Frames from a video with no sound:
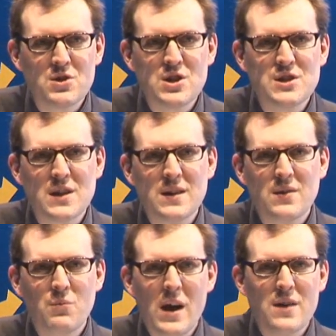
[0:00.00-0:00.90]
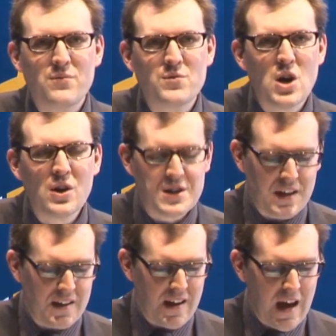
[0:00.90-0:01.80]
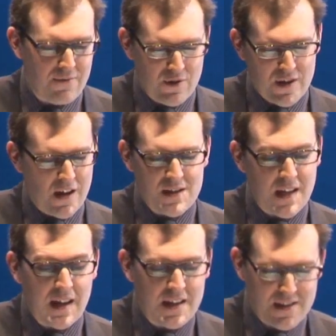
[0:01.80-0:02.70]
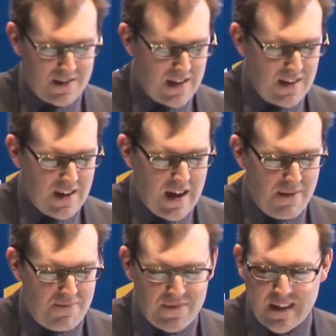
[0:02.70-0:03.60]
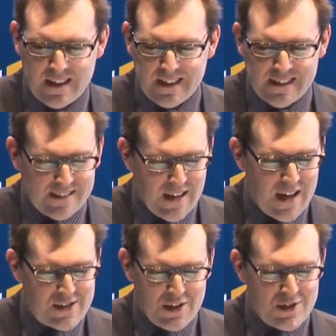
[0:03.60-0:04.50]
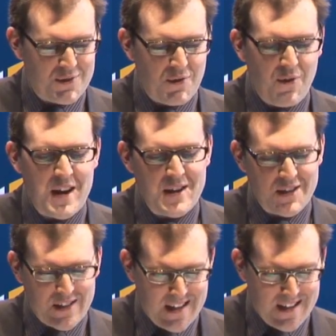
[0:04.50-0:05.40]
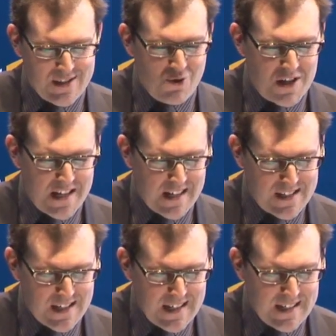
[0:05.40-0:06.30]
which is a way of targeting advertising that has its defenders and its critics.